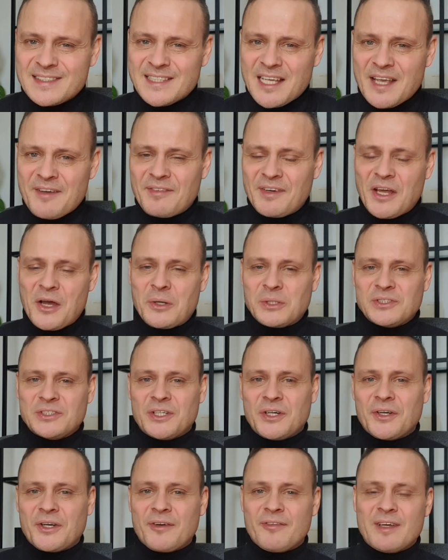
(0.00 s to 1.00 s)
7 hours
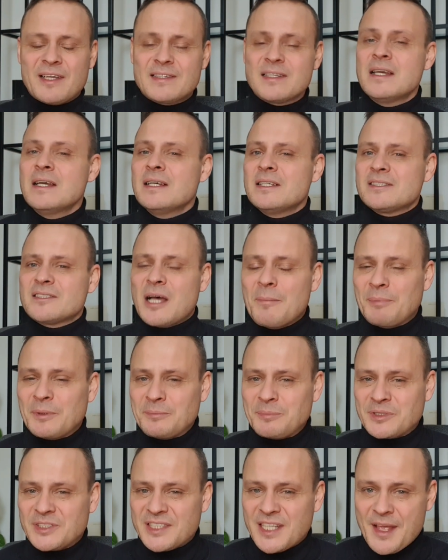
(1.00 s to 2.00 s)
out of it. Some
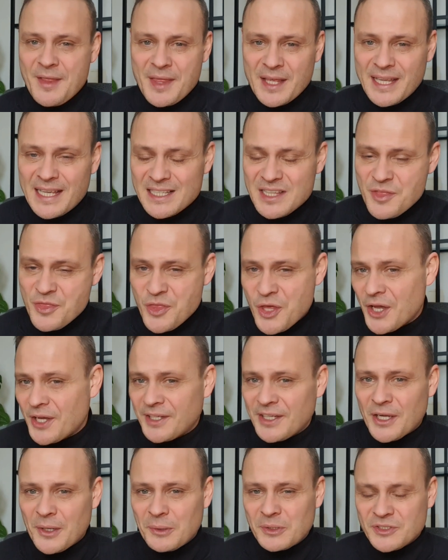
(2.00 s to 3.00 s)
people say they get
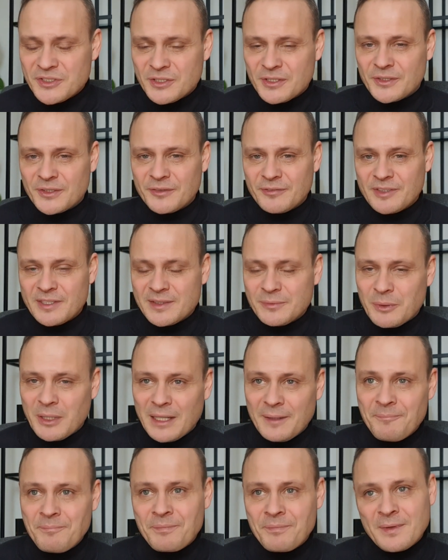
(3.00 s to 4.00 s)
30 hours out of it.
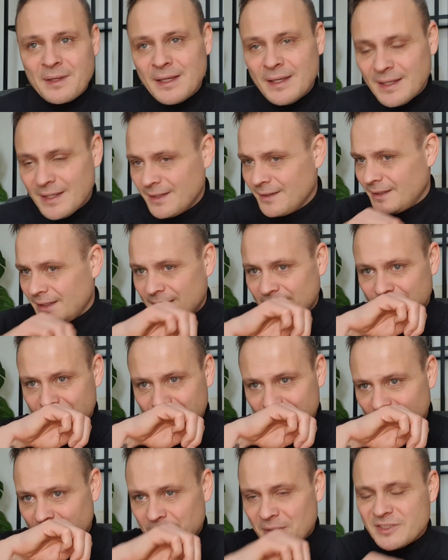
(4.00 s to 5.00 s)
Well,
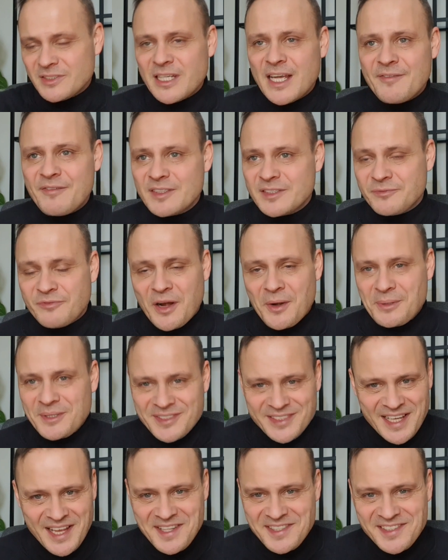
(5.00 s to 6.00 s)
he must have a very
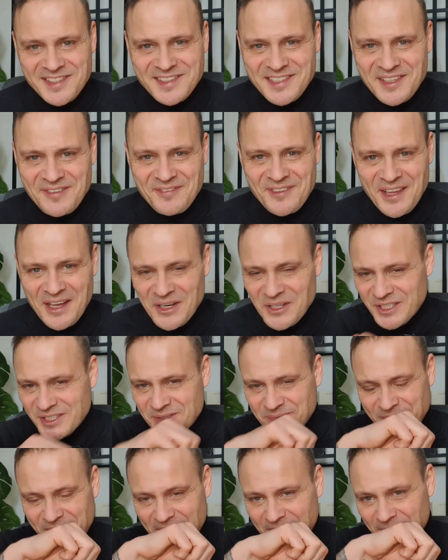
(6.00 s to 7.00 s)
sensitive
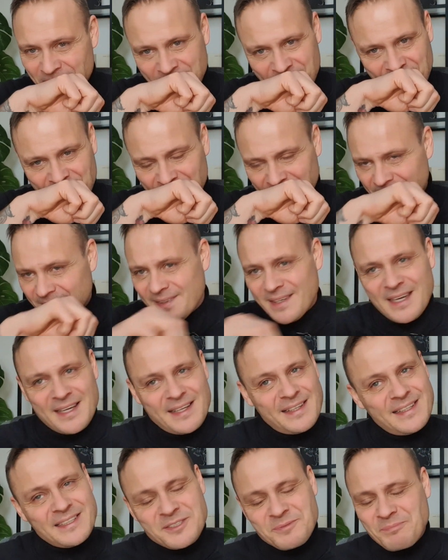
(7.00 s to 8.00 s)
nose, but
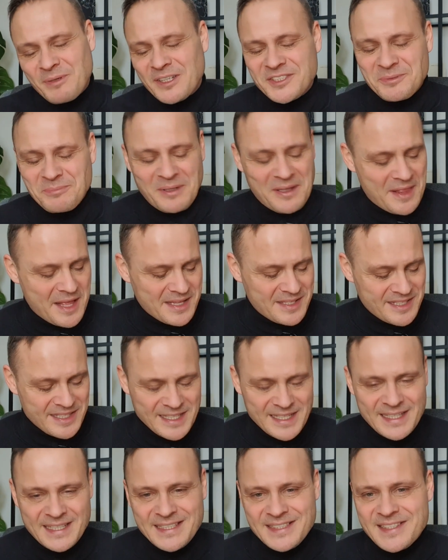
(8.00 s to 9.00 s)
yeah, it's possible that
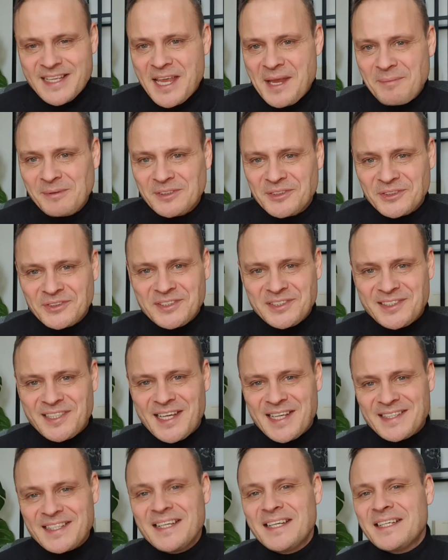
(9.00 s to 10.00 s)
he is able to
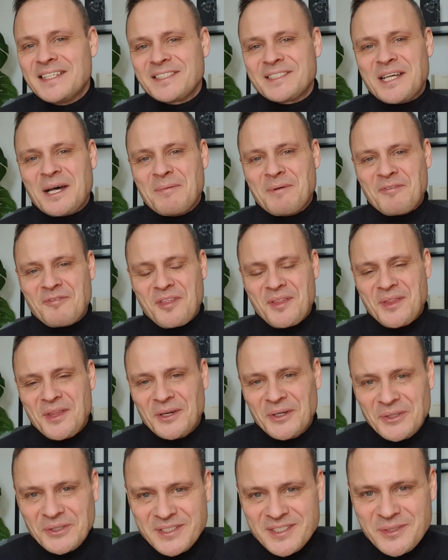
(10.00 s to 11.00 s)
detect some of the
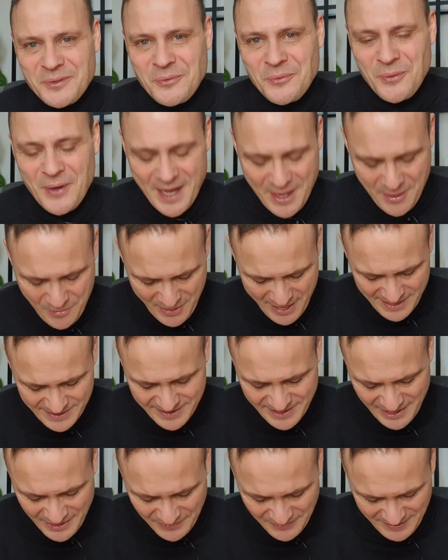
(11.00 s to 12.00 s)
notes way
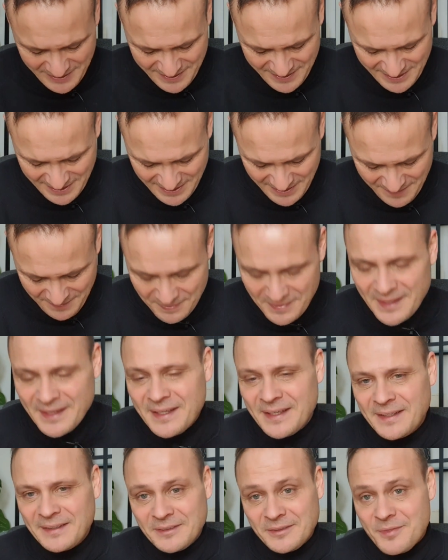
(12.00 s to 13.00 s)
down in
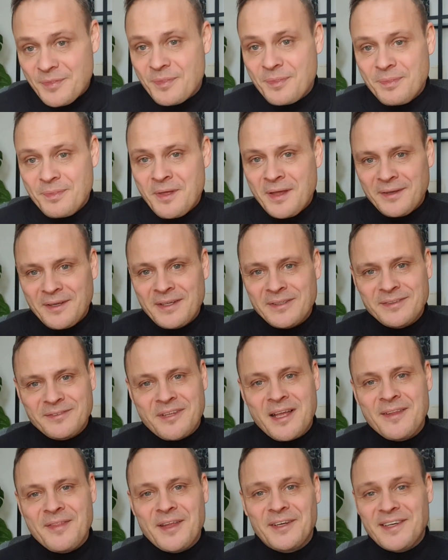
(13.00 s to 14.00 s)

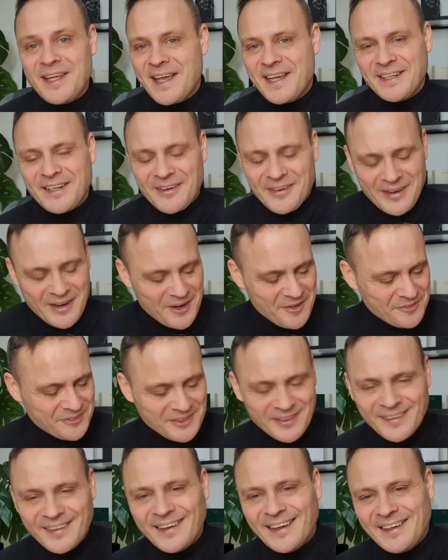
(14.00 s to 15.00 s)
the day
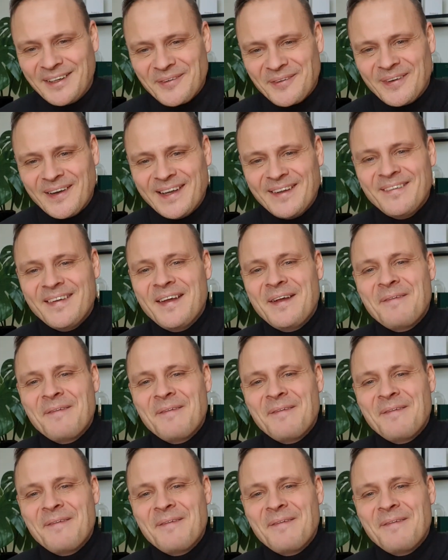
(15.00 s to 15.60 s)
thereafter. Anyway,